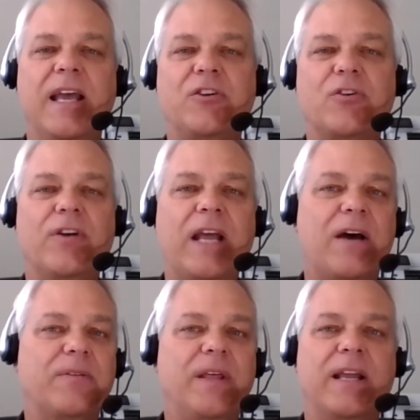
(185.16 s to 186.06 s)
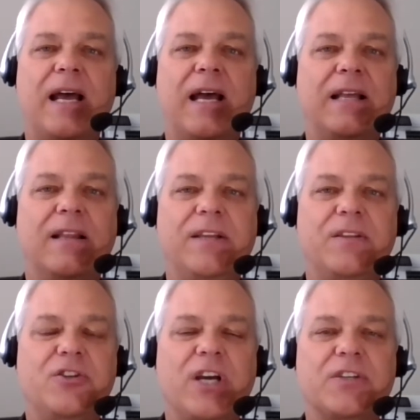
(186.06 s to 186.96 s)
it turned out that I
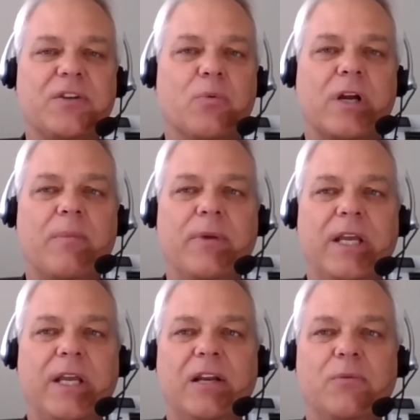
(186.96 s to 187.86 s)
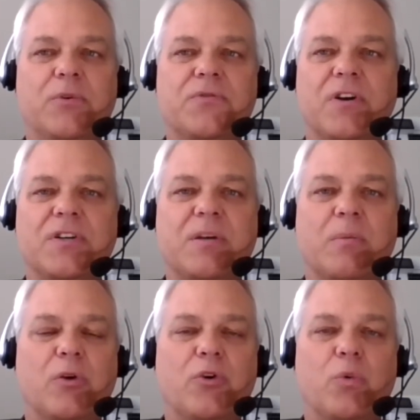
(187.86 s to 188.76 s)
liked the checks that were coming in. It was very
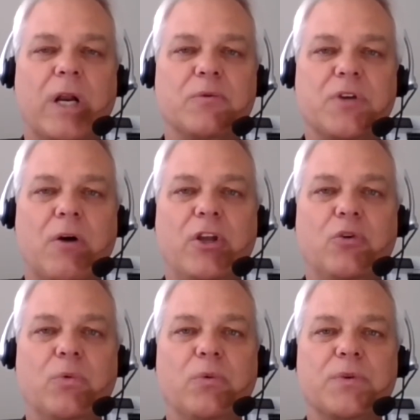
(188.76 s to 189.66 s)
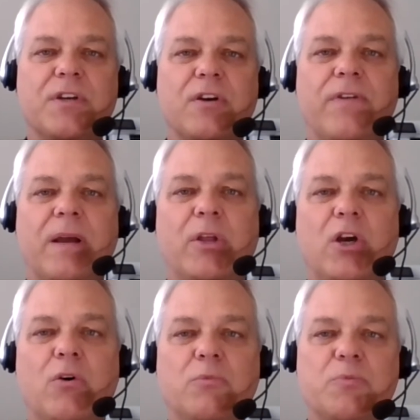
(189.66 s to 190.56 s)
similar to what I was already doing with single family
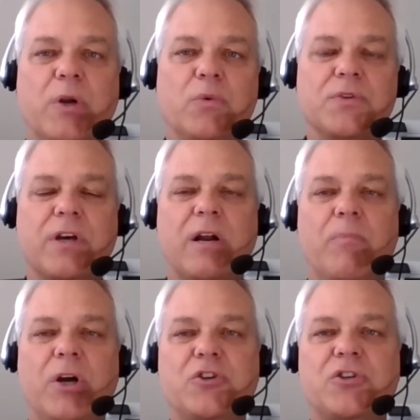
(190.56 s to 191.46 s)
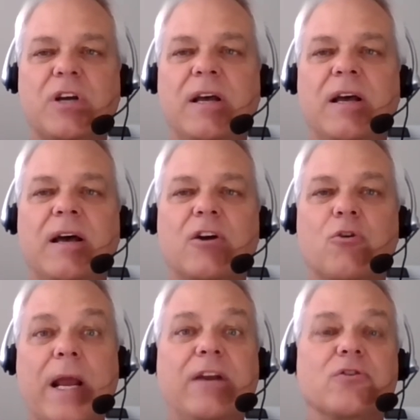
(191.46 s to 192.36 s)
homes, but it was on a much
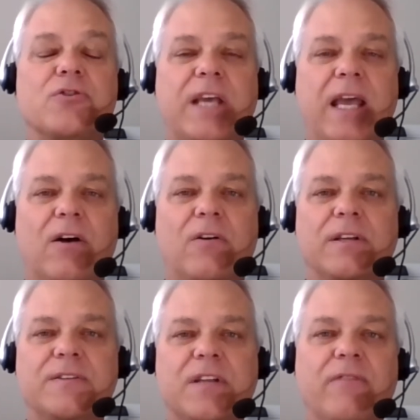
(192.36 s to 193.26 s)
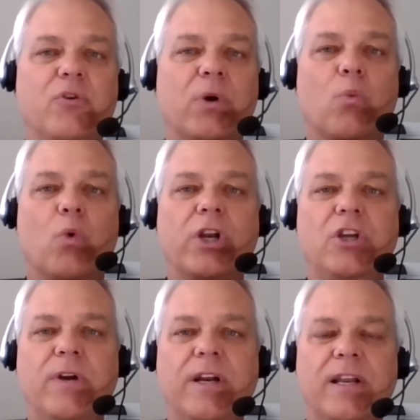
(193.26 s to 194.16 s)
grander scale. Instead of doing one
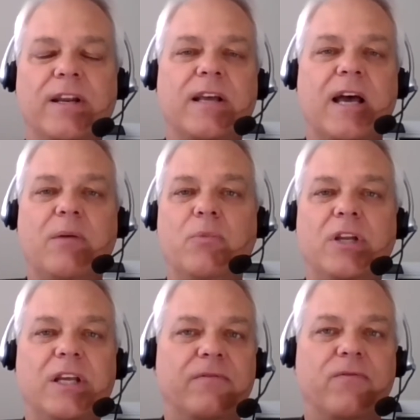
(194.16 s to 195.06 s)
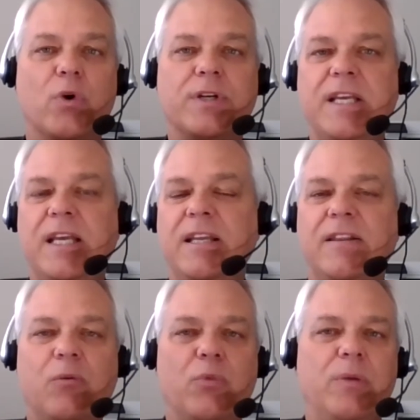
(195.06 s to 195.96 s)
unit at a time, we did 14,
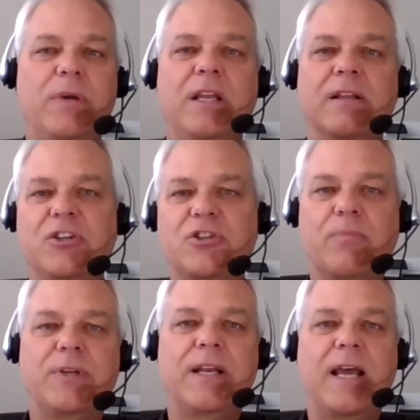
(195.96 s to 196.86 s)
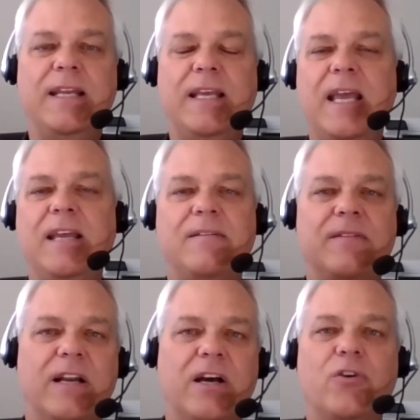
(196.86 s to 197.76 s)
and then we immediately jumped to 98,
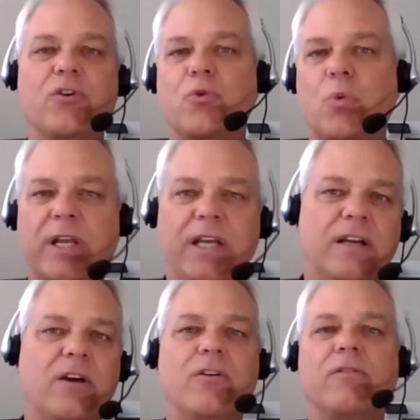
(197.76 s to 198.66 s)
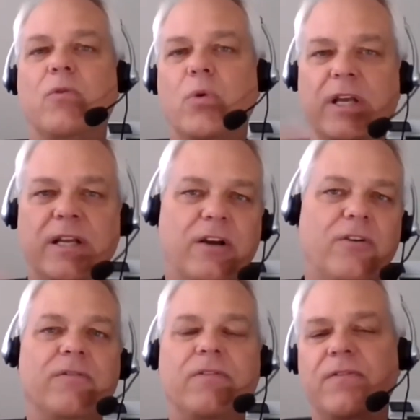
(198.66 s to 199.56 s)
and then 120, and 140, and
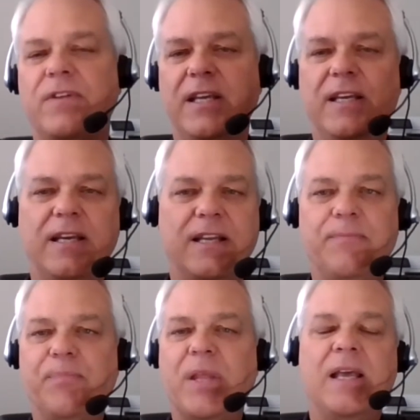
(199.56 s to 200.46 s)
150, and